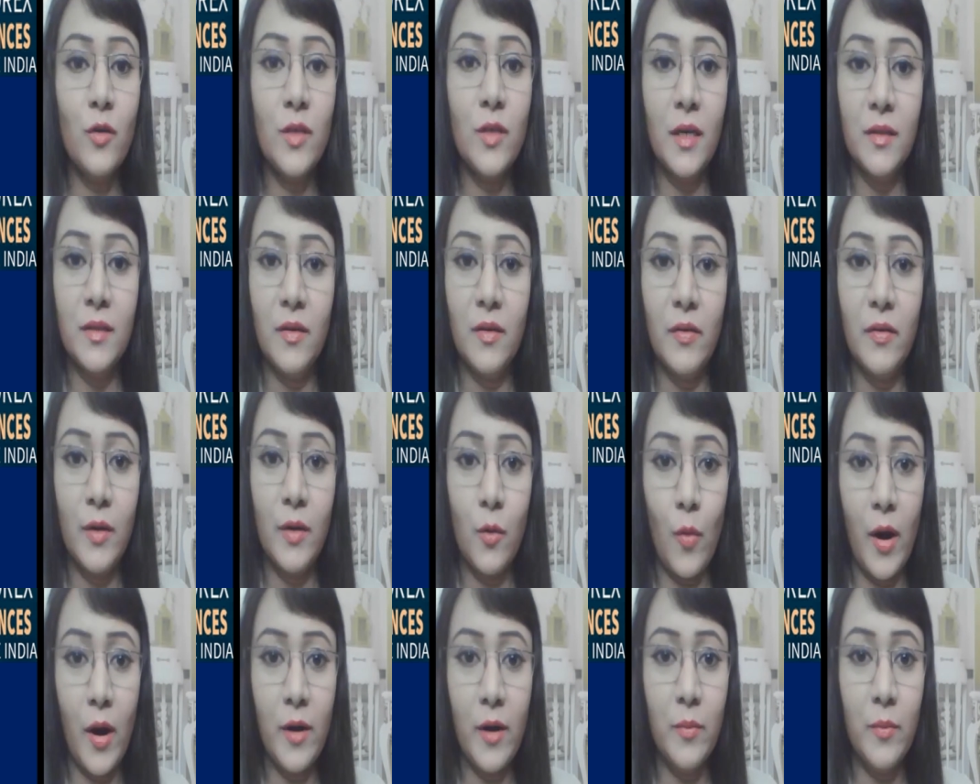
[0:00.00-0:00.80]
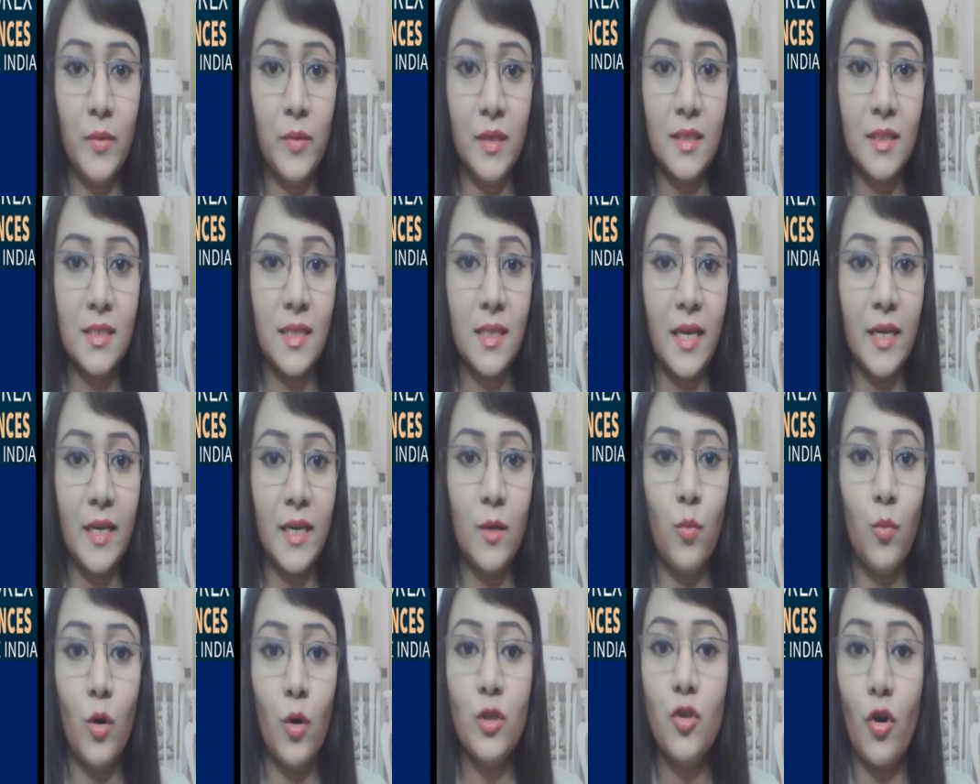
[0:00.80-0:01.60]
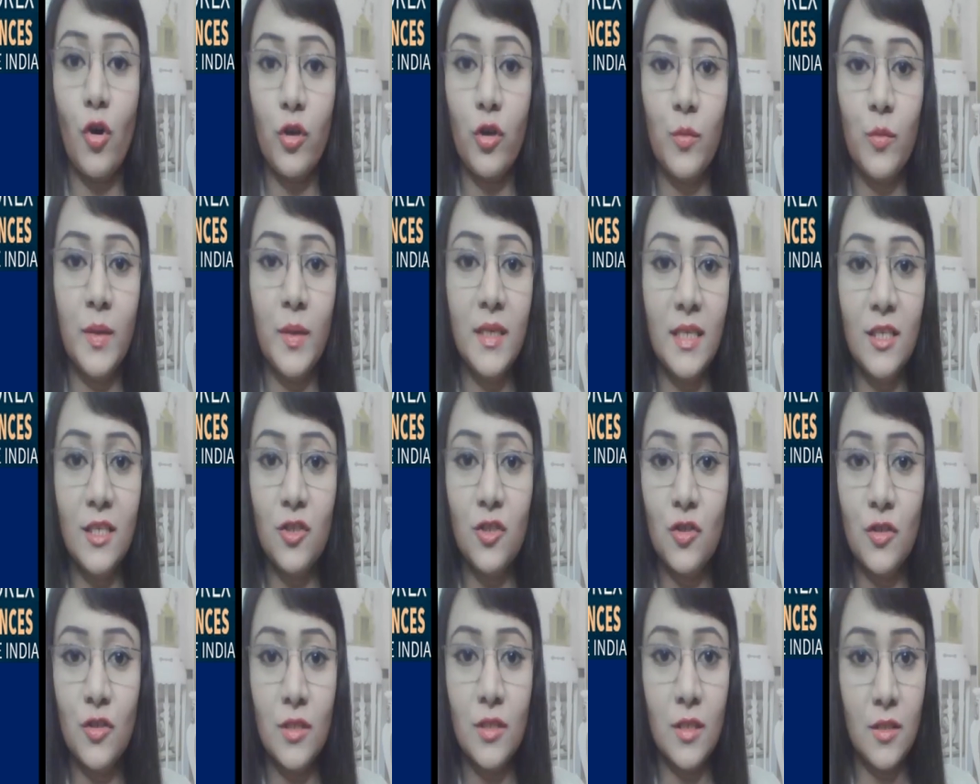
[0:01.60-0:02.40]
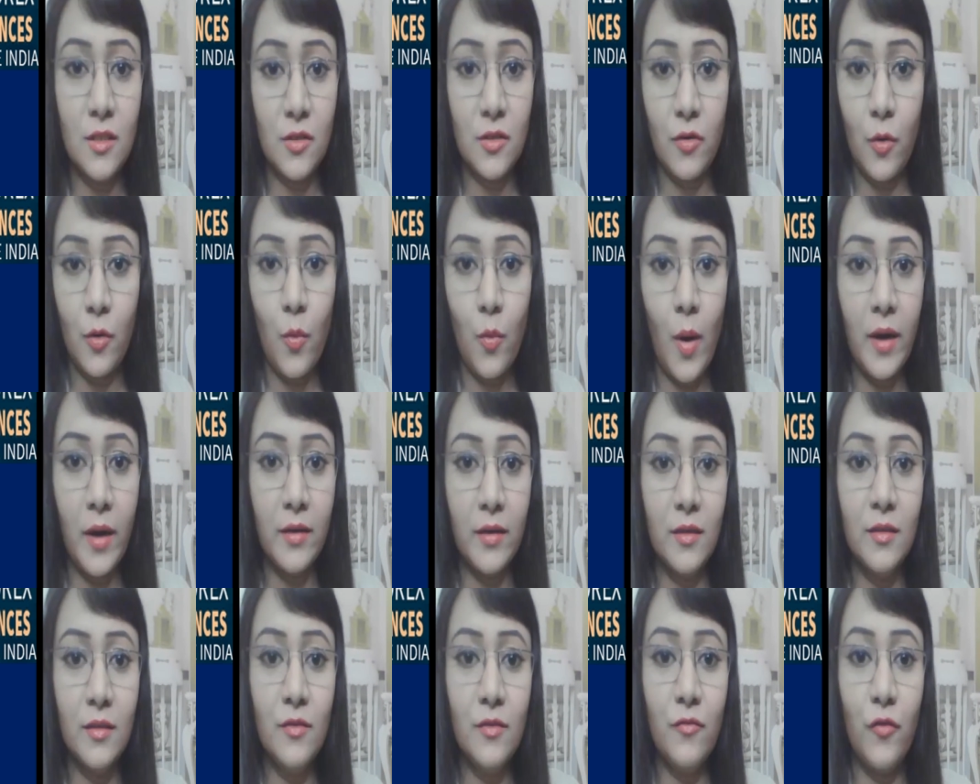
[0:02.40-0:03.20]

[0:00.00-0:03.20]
other requirements, like what documentation is required